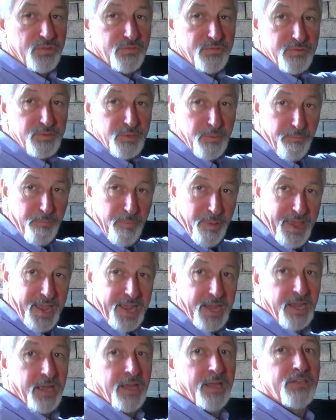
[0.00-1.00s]
from the back
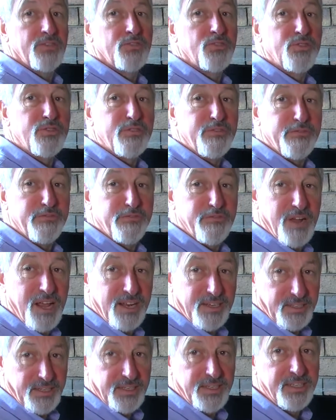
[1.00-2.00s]
to the
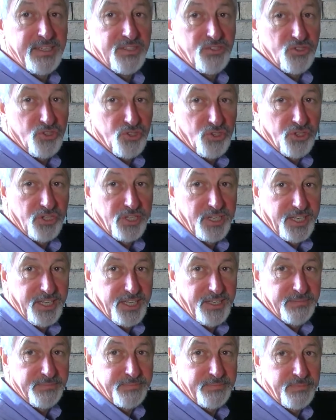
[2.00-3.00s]
front internally.
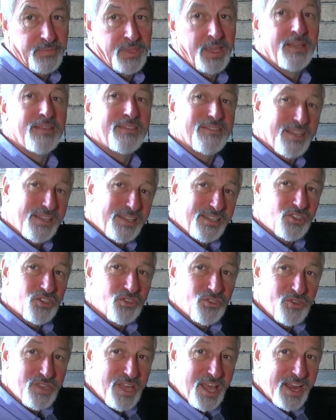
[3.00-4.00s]
So let's
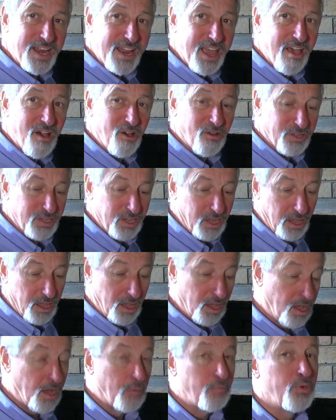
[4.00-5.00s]
do that now.
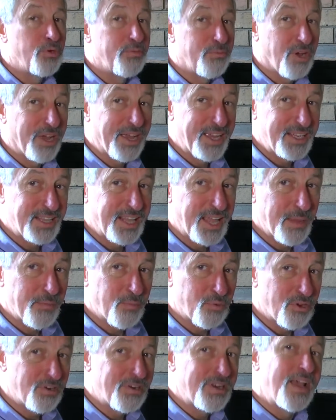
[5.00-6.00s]
I'll put my
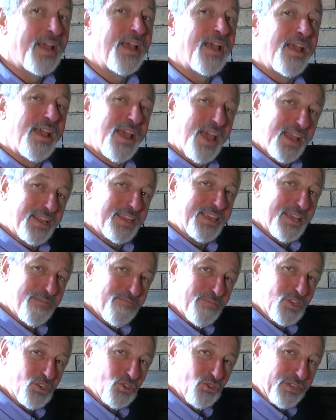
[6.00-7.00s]
headlamp on and get
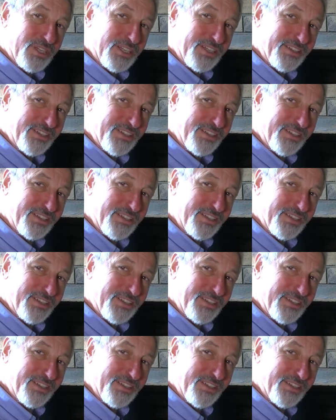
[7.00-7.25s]
measuring.